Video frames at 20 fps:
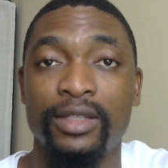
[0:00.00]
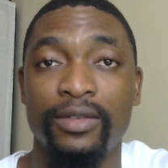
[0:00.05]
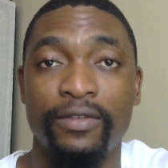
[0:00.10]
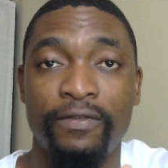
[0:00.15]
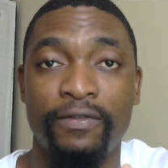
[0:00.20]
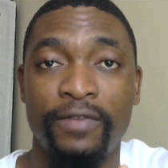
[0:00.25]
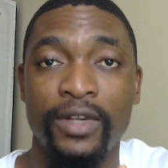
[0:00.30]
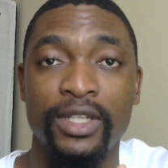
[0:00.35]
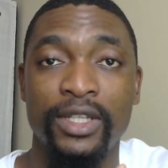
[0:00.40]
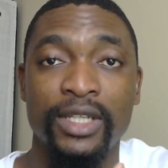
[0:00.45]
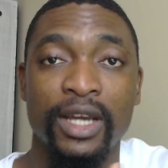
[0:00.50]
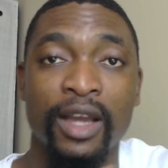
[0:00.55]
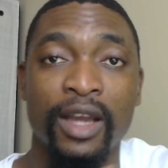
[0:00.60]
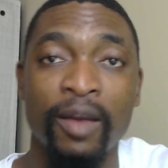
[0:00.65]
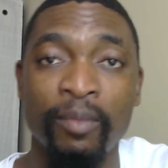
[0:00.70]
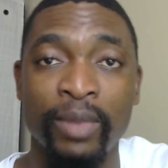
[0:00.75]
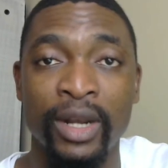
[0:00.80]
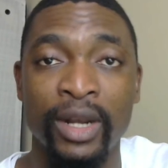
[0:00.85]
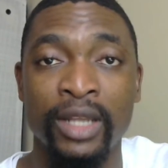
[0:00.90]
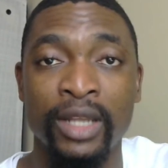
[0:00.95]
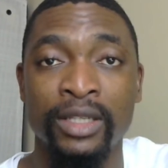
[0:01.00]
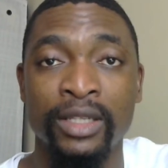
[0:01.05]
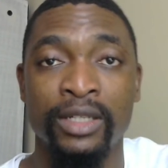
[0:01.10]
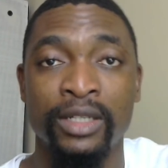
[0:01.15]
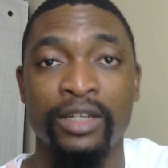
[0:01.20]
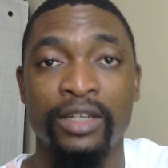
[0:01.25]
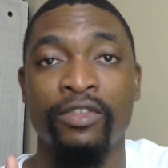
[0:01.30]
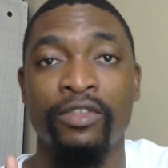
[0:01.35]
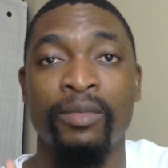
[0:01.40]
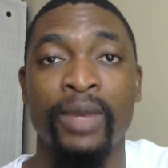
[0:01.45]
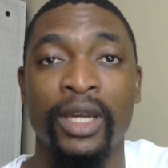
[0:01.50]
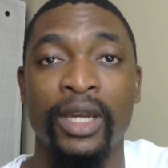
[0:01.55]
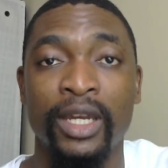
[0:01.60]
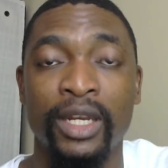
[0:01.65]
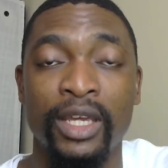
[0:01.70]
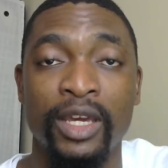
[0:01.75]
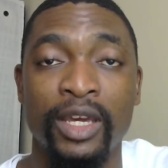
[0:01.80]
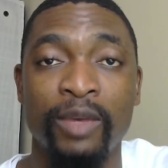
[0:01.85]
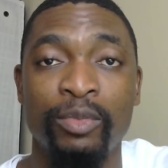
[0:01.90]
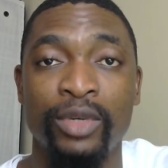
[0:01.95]
filter companies that have a market
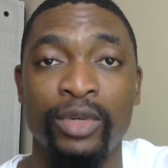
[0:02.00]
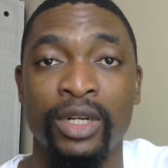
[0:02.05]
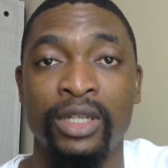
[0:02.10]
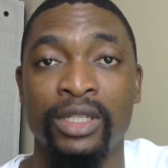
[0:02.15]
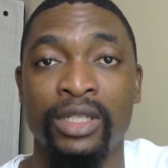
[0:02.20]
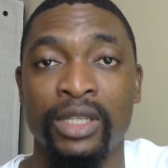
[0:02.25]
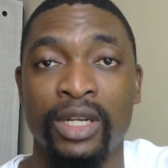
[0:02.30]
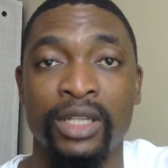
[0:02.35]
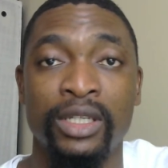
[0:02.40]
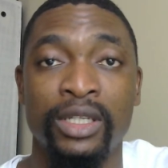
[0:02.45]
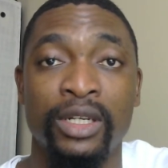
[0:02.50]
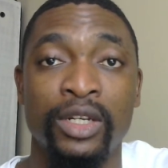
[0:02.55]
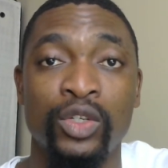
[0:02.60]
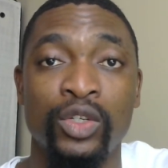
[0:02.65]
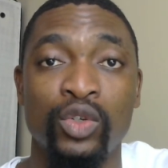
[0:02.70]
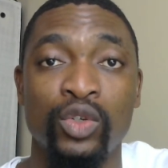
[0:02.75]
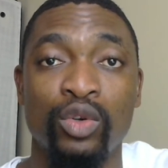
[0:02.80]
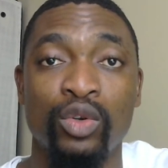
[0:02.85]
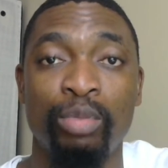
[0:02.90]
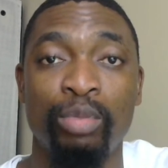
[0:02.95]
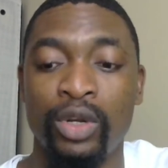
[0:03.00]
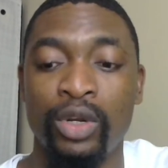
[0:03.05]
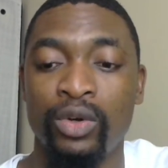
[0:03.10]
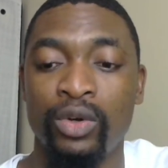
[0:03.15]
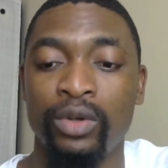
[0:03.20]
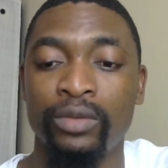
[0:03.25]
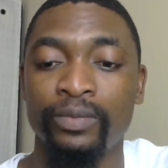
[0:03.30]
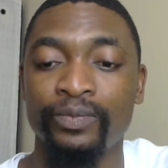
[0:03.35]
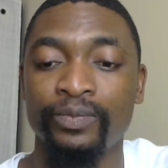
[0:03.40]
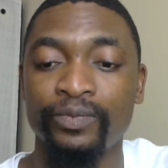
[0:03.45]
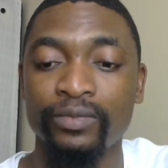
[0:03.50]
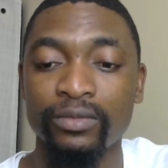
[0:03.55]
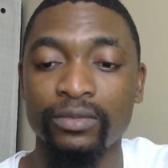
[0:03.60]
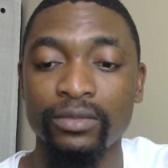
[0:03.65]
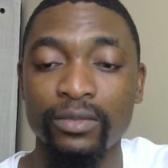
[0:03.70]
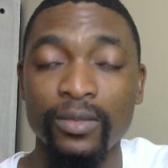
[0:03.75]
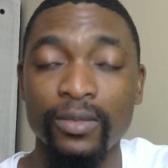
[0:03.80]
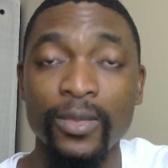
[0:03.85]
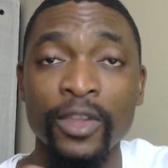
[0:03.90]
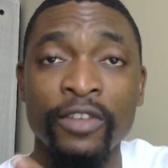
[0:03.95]
cap that is greater than two billion,
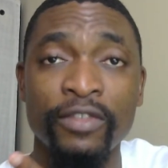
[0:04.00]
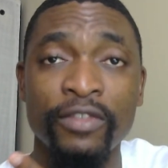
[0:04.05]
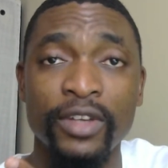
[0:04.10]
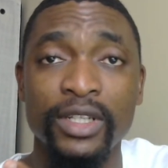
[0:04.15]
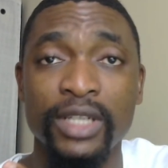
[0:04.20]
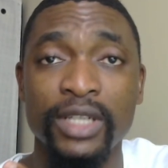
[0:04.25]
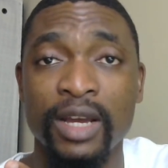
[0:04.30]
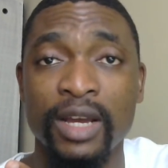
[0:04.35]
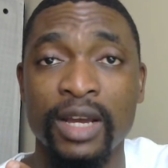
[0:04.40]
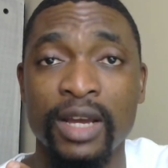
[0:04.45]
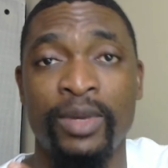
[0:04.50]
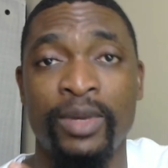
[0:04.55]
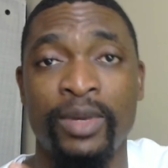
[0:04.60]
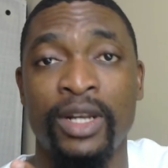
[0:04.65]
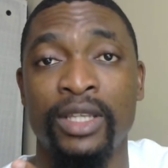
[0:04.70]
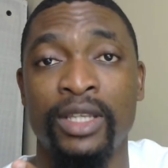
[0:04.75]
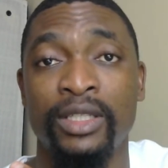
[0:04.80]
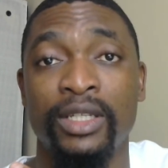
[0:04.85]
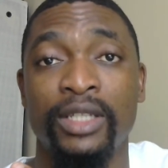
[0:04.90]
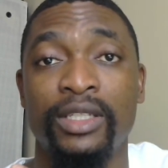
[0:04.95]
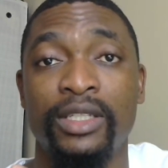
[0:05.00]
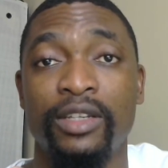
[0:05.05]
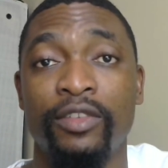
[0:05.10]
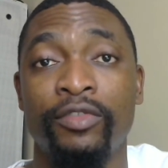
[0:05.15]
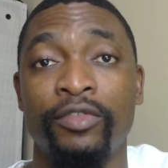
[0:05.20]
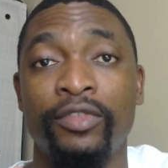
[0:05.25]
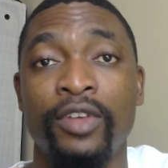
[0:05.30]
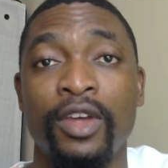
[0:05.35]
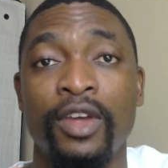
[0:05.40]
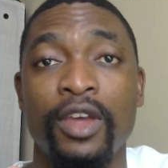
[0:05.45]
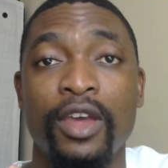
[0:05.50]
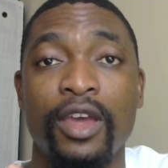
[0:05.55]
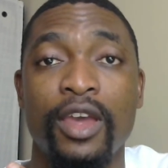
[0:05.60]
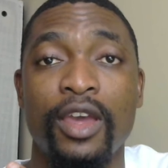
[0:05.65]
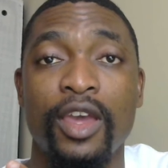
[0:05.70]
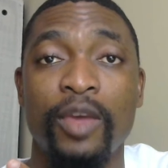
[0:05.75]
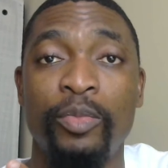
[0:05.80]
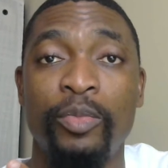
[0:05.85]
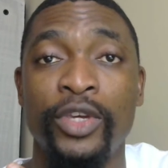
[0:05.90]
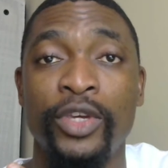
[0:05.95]
filter companies that have
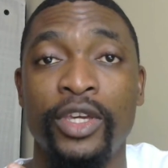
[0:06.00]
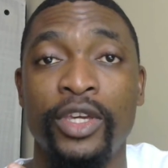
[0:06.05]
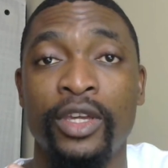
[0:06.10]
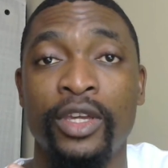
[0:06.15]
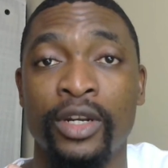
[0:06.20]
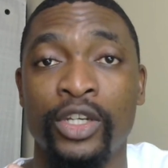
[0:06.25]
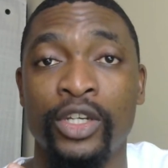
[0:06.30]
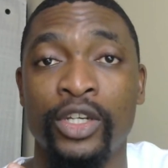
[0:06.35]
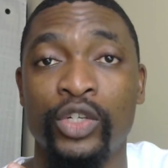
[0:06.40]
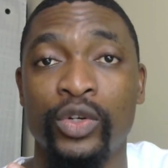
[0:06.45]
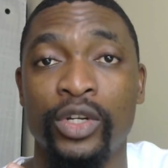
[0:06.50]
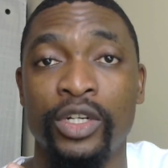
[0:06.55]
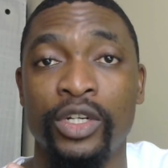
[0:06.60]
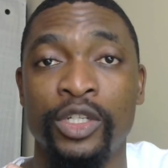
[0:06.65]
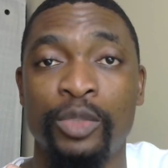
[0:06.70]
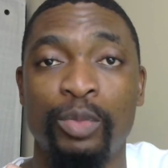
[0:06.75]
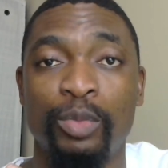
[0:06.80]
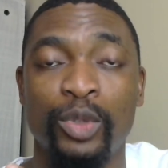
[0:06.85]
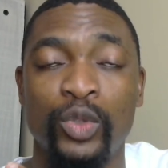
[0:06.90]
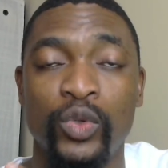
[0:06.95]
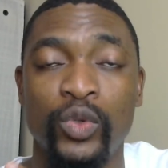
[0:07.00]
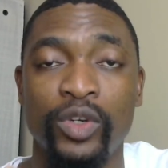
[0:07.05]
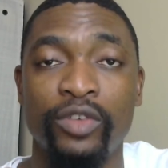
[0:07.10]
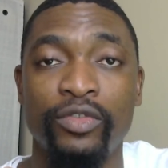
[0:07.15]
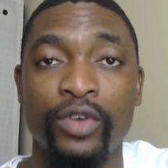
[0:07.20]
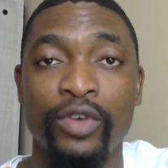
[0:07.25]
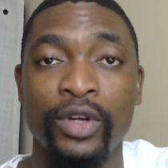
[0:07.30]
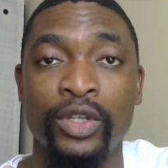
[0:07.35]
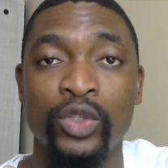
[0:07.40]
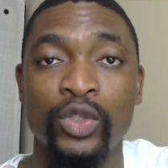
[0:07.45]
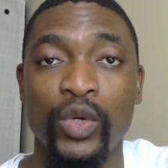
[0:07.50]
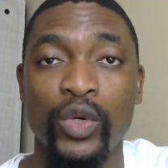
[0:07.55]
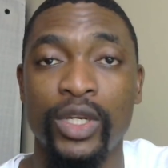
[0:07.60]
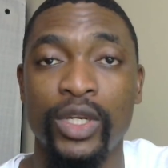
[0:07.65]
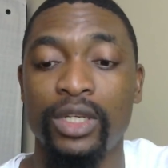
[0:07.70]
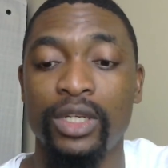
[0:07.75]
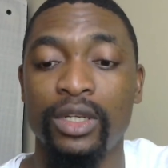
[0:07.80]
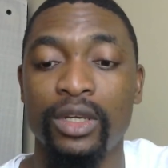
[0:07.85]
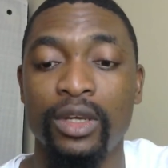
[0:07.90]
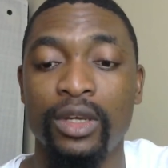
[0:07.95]
a P E ratio that is between four and
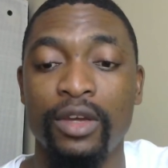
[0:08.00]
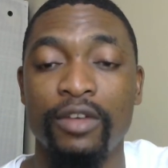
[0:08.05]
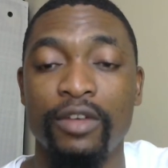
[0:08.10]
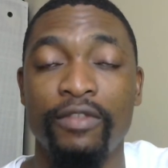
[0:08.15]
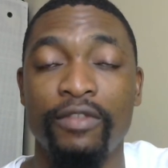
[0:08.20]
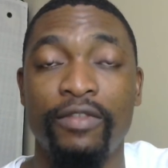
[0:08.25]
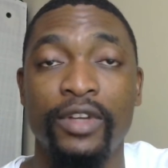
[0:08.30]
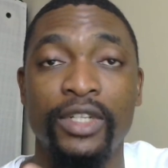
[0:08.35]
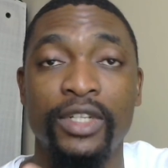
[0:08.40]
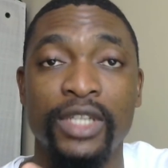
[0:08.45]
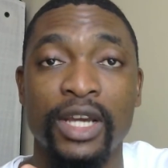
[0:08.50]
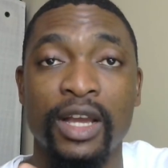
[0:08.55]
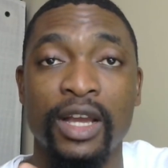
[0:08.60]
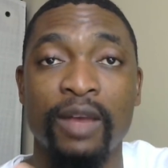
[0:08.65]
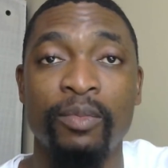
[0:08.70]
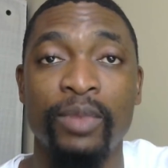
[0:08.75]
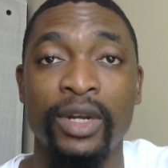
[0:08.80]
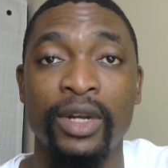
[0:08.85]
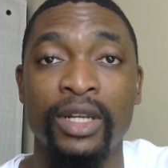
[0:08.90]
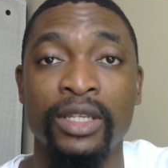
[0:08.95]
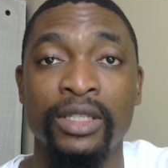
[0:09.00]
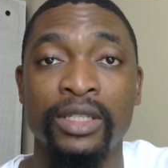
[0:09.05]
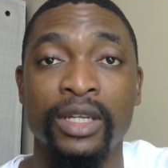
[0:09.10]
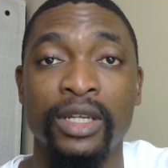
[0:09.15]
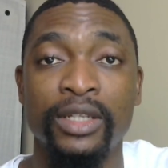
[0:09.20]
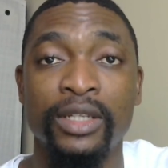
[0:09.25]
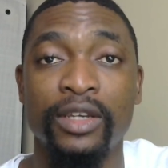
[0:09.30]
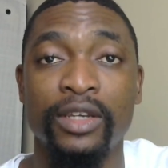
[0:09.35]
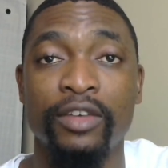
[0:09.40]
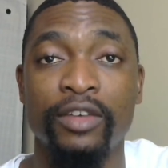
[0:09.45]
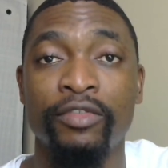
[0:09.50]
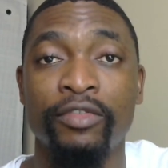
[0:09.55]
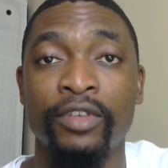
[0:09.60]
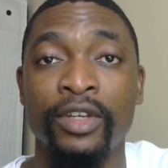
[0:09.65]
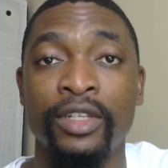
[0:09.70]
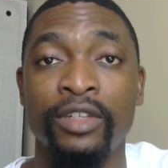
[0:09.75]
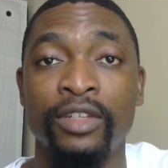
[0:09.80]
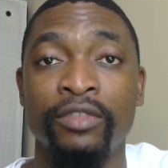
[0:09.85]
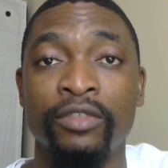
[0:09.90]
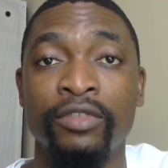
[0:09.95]
twenty, filter companies that have a
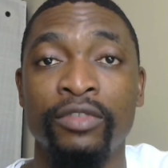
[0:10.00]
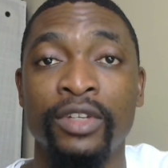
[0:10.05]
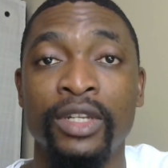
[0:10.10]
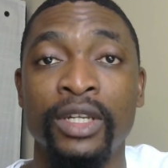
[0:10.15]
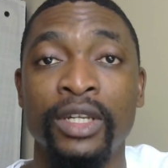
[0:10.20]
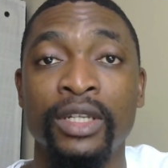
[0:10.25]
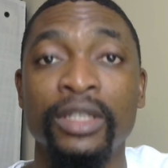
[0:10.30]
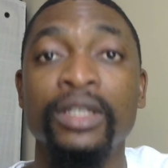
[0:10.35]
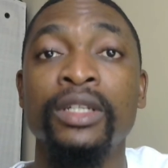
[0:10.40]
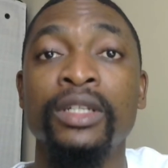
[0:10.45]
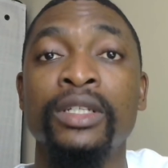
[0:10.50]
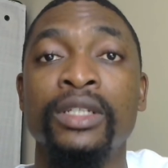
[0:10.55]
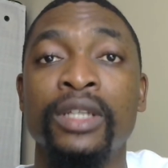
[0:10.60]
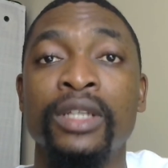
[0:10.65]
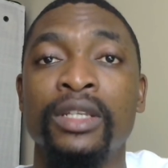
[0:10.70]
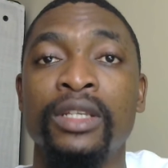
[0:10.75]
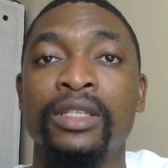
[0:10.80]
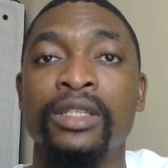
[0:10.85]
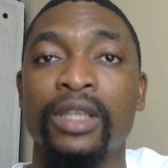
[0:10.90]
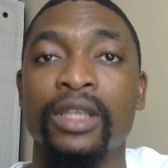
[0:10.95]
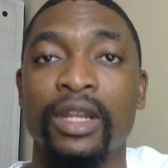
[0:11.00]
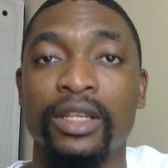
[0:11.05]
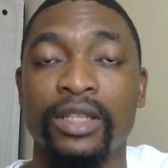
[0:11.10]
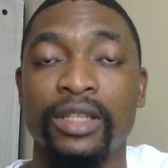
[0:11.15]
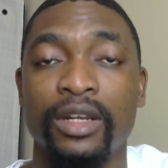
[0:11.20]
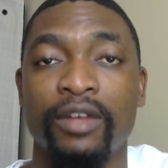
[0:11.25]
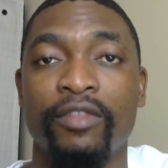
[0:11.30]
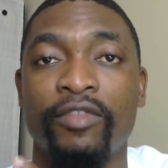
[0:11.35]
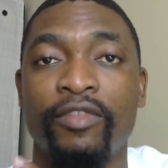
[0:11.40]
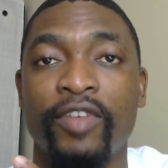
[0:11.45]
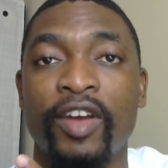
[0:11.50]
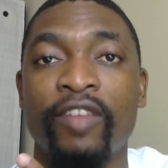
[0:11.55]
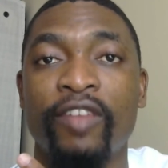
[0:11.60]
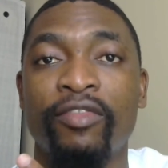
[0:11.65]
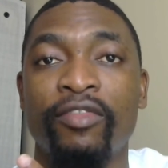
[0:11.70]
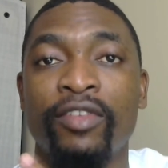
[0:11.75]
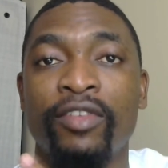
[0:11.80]
dividend yield that is greater than five.